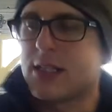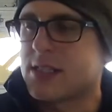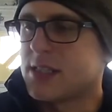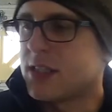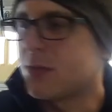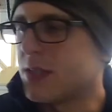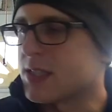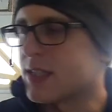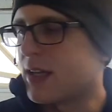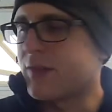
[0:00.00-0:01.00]
steering
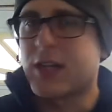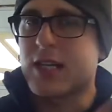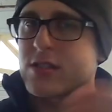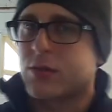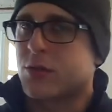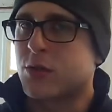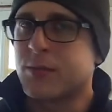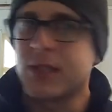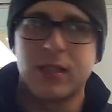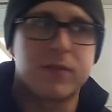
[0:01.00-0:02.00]
wheels. Now, if you guys don't know
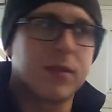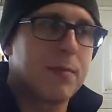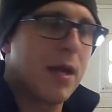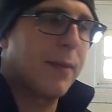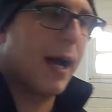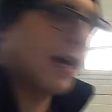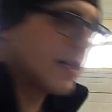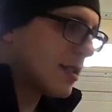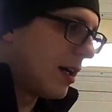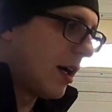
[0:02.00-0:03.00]
me from my
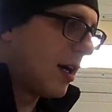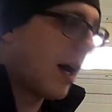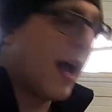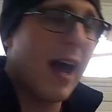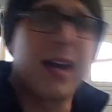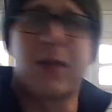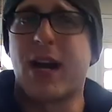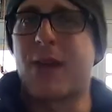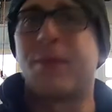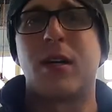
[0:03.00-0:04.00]
past, I had a
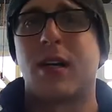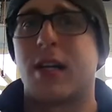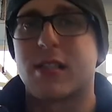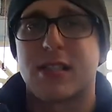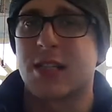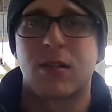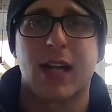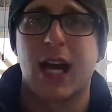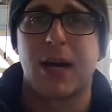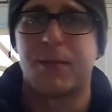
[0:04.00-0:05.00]
Ram single
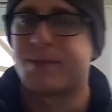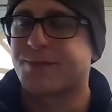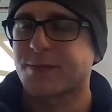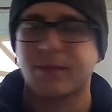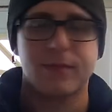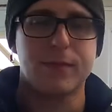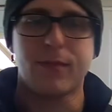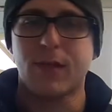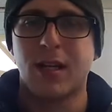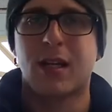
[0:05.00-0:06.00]
cab,
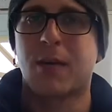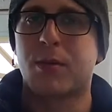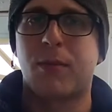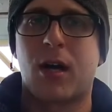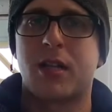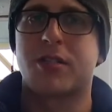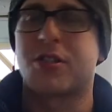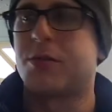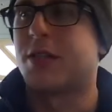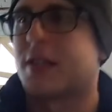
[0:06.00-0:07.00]
couple of mods
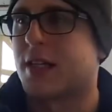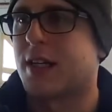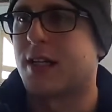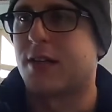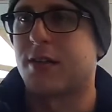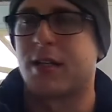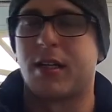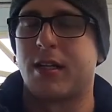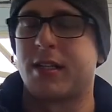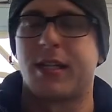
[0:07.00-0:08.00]
to it here and
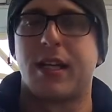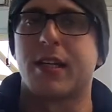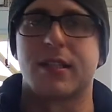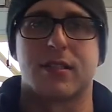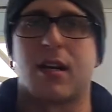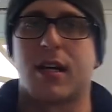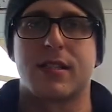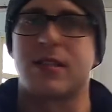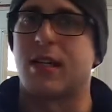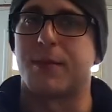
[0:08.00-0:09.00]
there, intake,
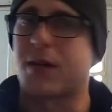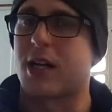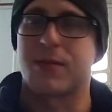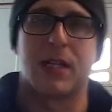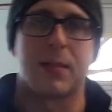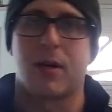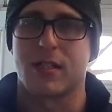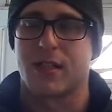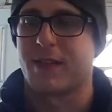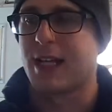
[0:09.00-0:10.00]
exhaust, cosmetic
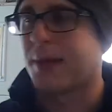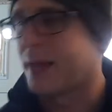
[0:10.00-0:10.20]
mods, stuff like that. But